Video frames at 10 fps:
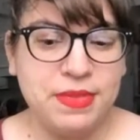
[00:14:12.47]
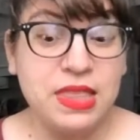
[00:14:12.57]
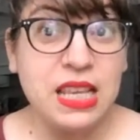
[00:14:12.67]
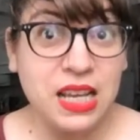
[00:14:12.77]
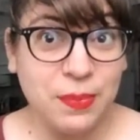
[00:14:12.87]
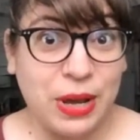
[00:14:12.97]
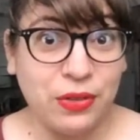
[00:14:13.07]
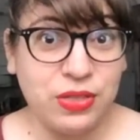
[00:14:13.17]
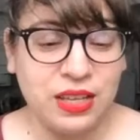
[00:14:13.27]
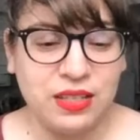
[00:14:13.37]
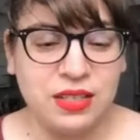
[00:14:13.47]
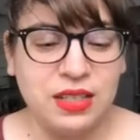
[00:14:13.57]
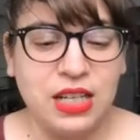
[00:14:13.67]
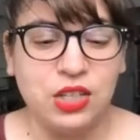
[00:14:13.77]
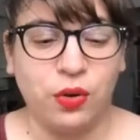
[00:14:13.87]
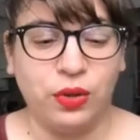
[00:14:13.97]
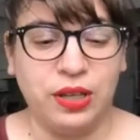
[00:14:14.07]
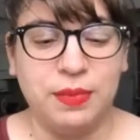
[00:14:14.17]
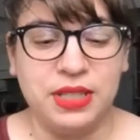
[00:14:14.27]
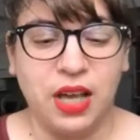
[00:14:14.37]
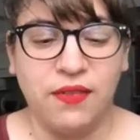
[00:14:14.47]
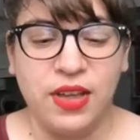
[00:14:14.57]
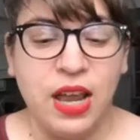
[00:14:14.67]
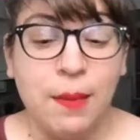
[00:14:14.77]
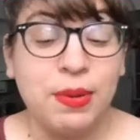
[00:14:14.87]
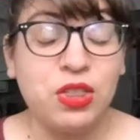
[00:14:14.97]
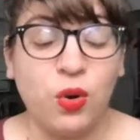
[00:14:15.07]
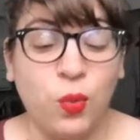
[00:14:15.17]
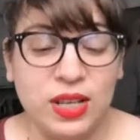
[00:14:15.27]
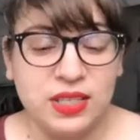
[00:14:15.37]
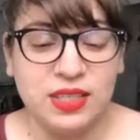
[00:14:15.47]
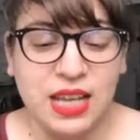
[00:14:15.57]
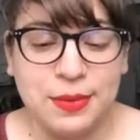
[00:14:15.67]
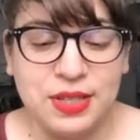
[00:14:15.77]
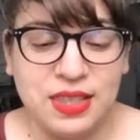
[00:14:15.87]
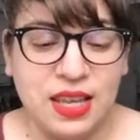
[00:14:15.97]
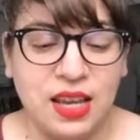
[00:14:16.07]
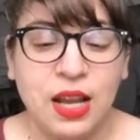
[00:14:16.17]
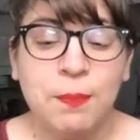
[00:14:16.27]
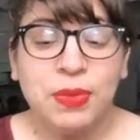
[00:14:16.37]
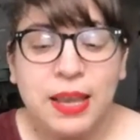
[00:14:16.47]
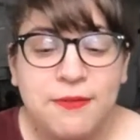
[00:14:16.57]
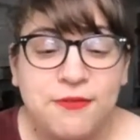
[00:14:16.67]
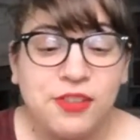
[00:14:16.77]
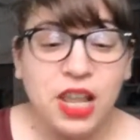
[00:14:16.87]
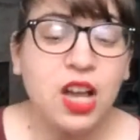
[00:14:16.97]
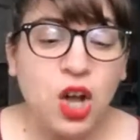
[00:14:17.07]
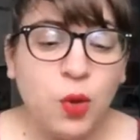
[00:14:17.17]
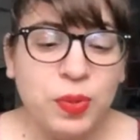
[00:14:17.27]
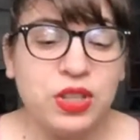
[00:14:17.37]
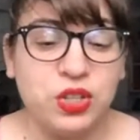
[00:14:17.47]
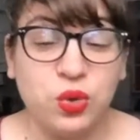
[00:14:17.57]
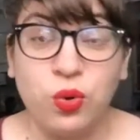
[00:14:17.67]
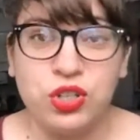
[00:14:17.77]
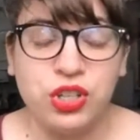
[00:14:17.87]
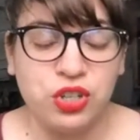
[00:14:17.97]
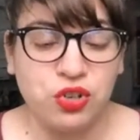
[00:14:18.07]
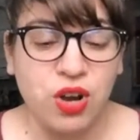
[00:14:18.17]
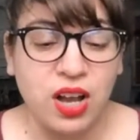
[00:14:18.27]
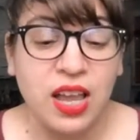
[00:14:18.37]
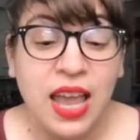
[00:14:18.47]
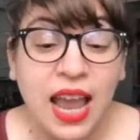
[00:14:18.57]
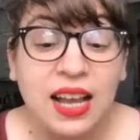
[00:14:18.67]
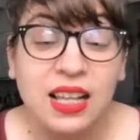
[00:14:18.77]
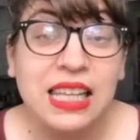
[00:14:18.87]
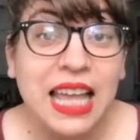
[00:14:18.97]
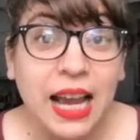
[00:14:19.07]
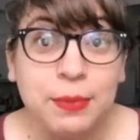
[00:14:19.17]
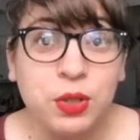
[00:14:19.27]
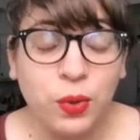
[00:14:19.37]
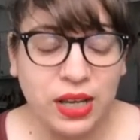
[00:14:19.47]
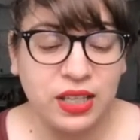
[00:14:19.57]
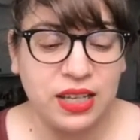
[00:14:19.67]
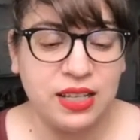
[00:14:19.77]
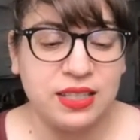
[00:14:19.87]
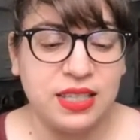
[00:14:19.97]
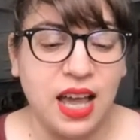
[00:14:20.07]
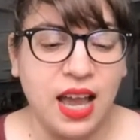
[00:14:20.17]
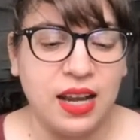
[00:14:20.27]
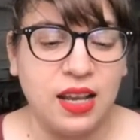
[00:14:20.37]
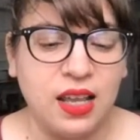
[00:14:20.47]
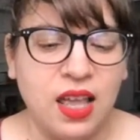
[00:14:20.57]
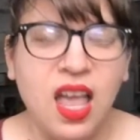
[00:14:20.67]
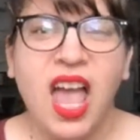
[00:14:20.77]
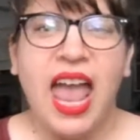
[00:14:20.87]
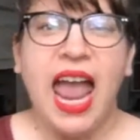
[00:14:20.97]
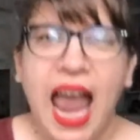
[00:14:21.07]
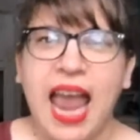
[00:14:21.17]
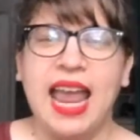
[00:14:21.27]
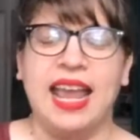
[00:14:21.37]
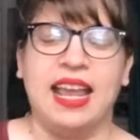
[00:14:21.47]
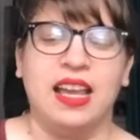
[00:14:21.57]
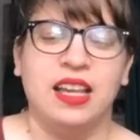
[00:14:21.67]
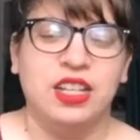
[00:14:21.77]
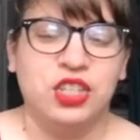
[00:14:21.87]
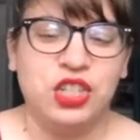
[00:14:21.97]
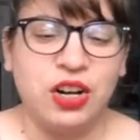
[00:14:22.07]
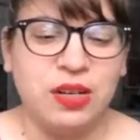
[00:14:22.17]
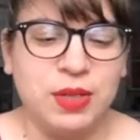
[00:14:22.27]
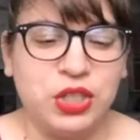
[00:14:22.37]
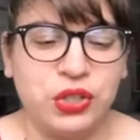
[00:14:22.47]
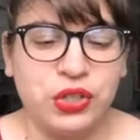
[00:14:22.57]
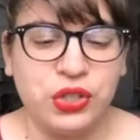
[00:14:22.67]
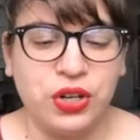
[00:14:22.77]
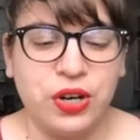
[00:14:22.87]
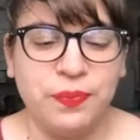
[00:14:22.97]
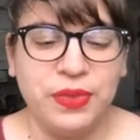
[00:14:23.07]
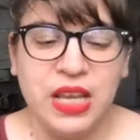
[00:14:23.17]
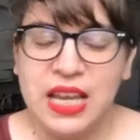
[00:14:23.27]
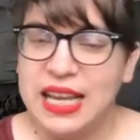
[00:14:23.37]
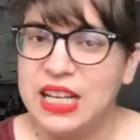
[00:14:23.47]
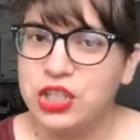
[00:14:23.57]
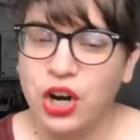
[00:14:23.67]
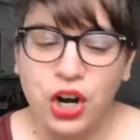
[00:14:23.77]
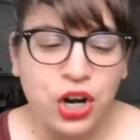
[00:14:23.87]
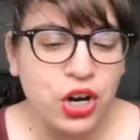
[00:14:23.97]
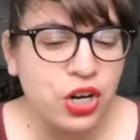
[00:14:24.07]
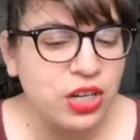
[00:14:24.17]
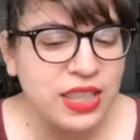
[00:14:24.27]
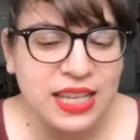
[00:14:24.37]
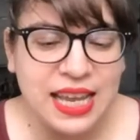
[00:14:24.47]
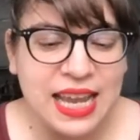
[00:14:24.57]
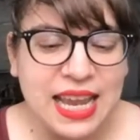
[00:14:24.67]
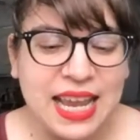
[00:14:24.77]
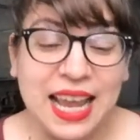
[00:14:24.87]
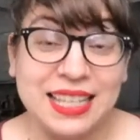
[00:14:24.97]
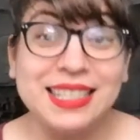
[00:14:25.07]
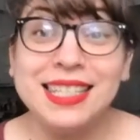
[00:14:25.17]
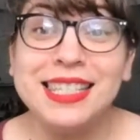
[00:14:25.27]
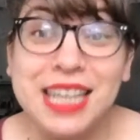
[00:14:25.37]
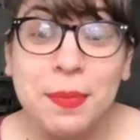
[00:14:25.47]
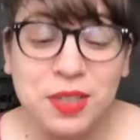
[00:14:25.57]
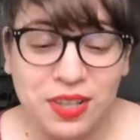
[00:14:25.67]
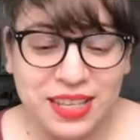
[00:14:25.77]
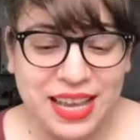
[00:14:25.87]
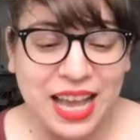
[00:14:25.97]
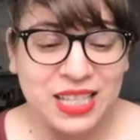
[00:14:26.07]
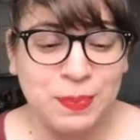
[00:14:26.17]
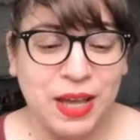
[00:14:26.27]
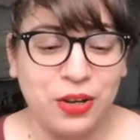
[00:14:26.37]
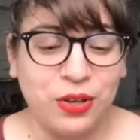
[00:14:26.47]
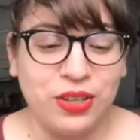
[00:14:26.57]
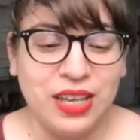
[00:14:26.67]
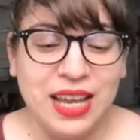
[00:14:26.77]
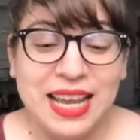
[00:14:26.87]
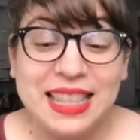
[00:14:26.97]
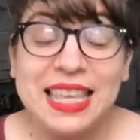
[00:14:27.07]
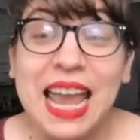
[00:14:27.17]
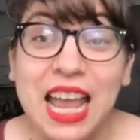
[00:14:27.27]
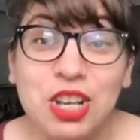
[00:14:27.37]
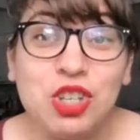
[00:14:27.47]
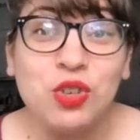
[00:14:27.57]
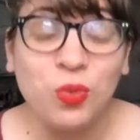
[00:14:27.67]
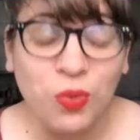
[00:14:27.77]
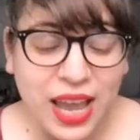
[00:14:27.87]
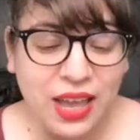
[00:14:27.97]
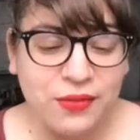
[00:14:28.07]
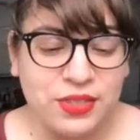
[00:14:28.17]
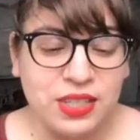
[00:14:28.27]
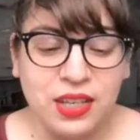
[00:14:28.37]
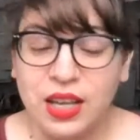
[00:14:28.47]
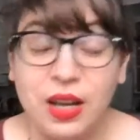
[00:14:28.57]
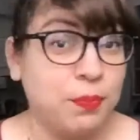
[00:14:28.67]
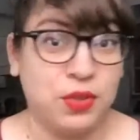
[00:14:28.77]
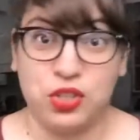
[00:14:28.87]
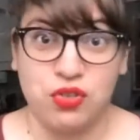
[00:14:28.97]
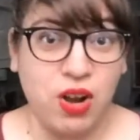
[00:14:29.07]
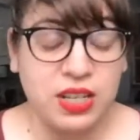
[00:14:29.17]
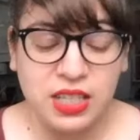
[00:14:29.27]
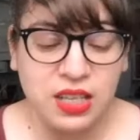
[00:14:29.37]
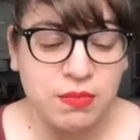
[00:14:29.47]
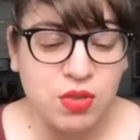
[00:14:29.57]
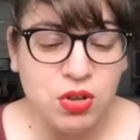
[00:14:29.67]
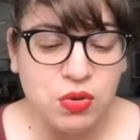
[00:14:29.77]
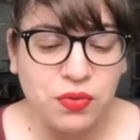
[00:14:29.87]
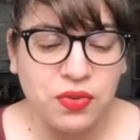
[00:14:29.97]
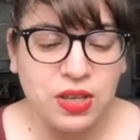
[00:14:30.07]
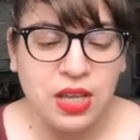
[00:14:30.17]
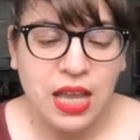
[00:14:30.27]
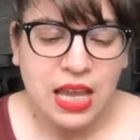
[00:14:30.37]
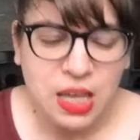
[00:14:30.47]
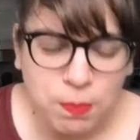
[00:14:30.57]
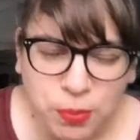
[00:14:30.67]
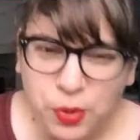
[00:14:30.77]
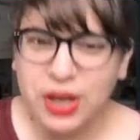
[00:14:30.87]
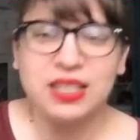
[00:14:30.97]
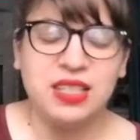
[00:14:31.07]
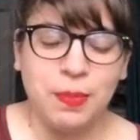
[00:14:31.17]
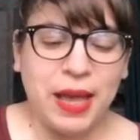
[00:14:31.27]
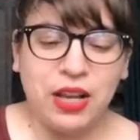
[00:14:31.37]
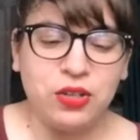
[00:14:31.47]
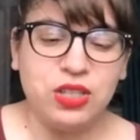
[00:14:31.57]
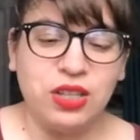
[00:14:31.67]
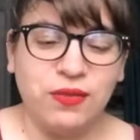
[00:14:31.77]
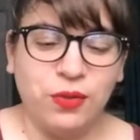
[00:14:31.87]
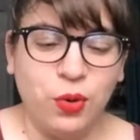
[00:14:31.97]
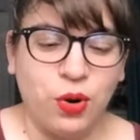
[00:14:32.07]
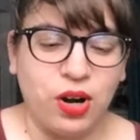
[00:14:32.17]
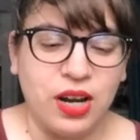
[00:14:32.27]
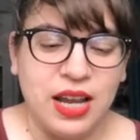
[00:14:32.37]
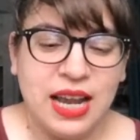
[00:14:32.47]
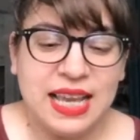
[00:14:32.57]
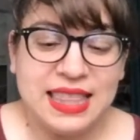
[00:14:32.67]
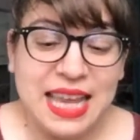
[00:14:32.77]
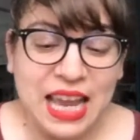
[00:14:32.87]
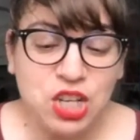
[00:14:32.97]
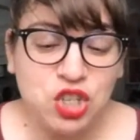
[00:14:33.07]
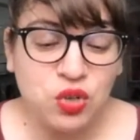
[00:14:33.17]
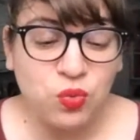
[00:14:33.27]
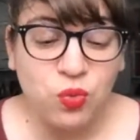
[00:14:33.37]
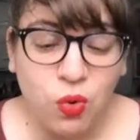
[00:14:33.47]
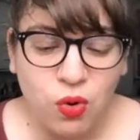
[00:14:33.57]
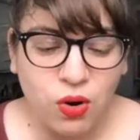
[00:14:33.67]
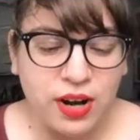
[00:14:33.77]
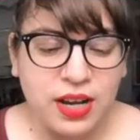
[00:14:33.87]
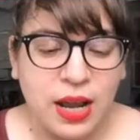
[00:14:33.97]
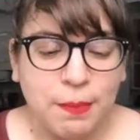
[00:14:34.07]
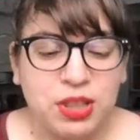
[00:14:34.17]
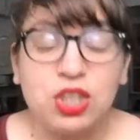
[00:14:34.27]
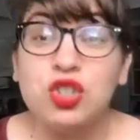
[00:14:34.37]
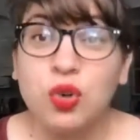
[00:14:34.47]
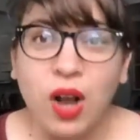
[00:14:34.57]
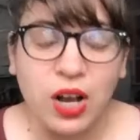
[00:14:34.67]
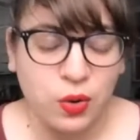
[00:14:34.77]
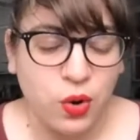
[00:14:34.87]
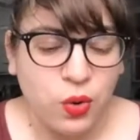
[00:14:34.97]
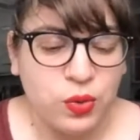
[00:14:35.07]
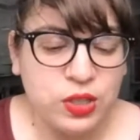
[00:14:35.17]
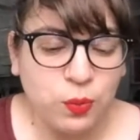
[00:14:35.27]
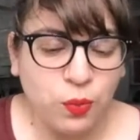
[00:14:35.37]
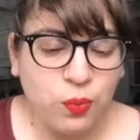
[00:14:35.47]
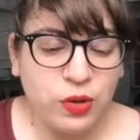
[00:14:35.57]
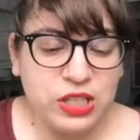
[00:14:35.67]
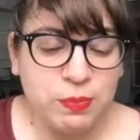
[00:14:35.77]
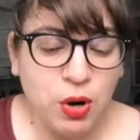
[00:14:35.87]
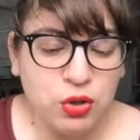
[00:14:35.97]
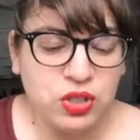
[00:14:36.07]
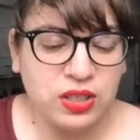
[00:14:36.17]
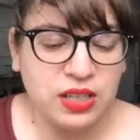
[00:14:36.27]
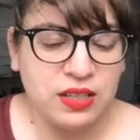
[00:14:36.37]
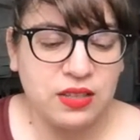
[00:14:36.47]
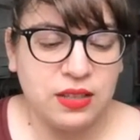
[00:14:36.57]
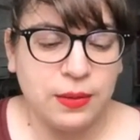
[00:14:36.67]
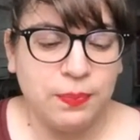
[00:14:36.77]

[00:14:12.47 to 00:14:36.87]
Think about this, he told himself, but there wasn't time to think. He flung open the door to the truck and climbed quickly inside. Hey, shouted Mr. Sir. He turned the key and stepped on the gas pedal. The engine revved, but the truck didn't move. He pressed the pedal to the floor. The engine roared, but the truck was motionless.